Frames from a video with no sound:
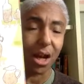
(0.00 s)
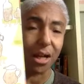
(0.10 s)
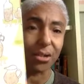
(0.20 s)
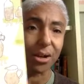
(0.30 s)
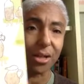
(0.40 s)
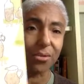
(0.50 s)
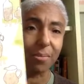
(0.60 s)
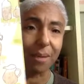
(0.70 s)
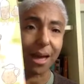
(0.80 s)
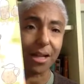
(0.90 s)
I tried to
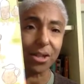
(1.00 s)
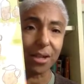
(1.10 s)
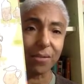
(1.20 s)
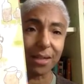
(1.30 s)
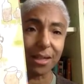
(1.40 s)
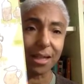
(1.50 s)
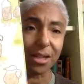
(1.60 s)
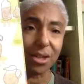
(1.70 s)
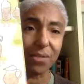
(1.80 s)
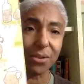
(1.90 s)
imagine what the
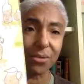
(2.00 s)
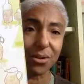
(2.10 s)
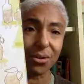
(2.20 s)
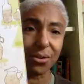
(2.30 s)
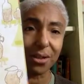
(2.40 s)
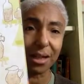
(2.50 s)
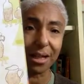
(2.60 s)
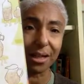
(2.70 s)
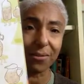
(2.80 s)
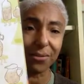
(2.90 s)
kitchen was going to look
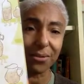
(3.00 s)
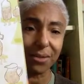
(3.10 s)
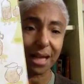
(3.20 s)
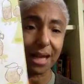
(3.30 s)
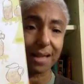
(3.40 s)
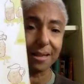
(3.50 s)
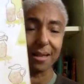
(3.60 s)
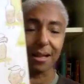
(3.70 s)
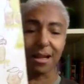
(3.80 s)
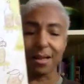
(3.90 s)
like in a few days.
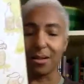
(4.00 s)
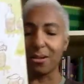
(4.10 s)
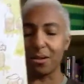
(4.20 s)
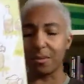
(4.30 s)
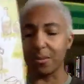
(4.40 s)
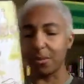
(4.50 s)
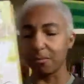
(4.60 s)
I gulped.